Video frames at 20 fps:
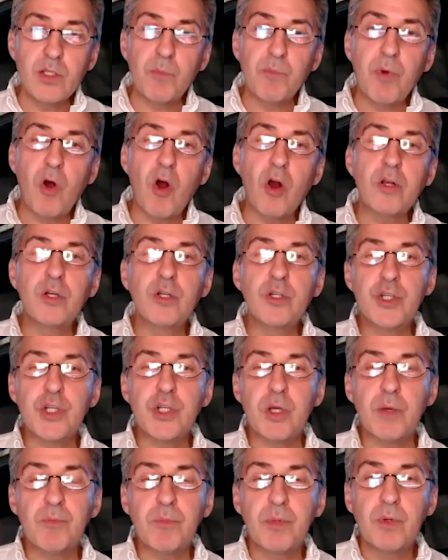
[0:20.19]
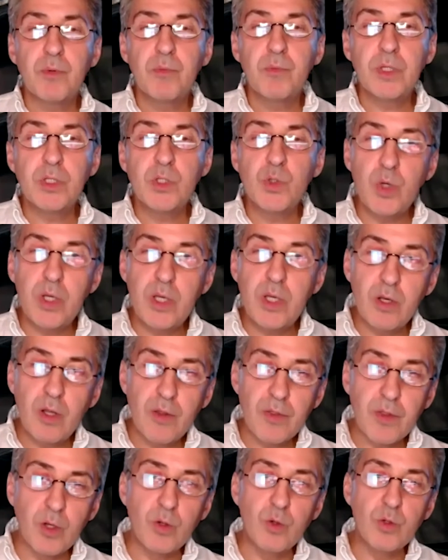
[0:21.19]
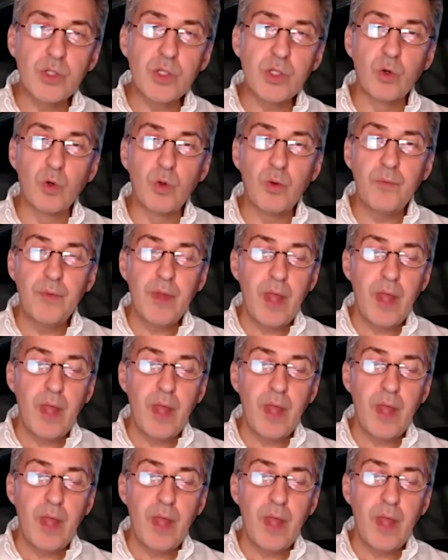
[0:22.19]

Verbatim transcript: partnership between the New School